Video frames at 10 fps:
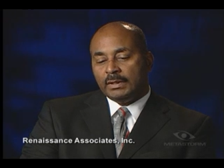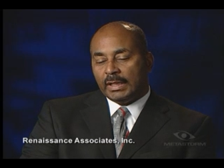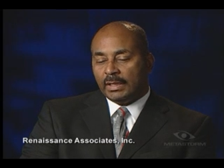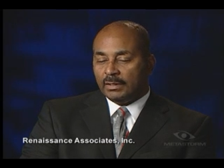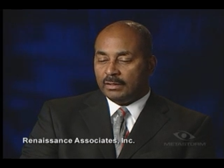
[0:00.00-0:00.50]

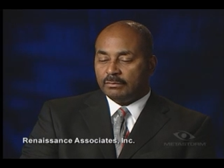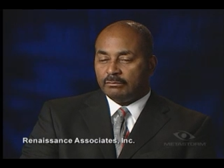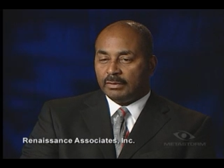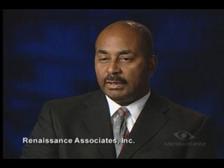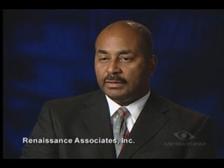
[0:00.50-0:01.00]
data
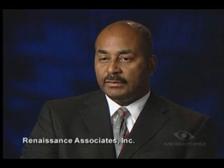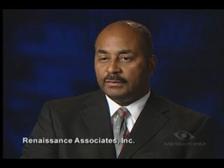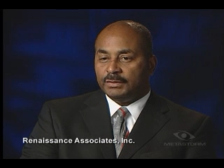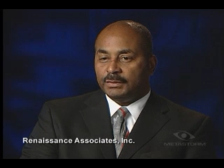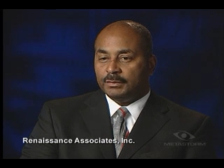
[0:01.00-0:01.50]
relative
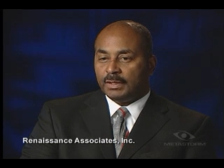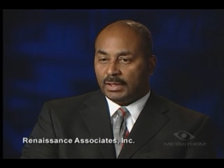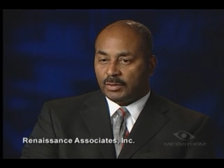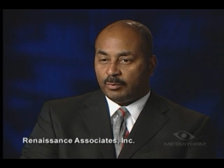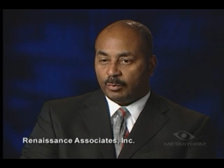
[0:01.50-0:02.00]
to the
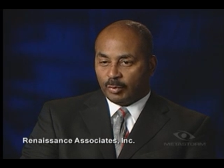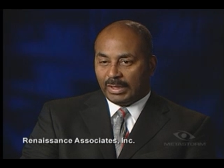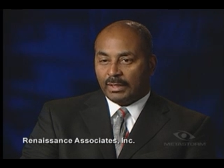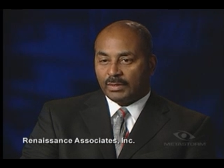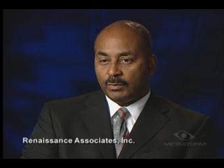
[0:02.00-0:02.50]
customer
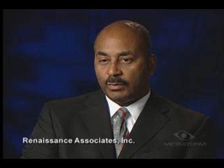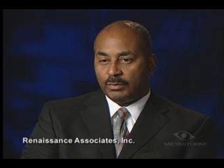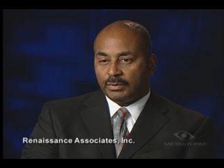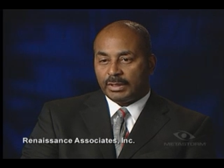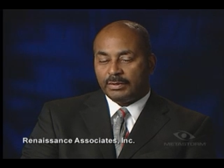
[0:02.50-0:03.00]
products we were
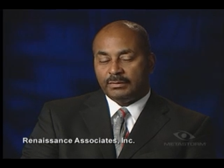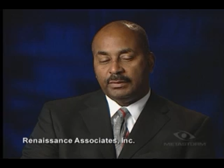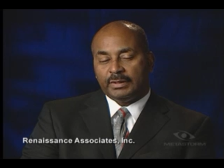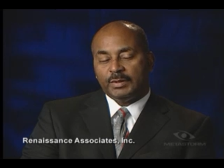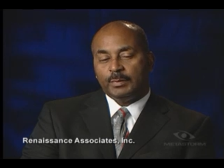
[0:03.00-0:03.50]
trying to address,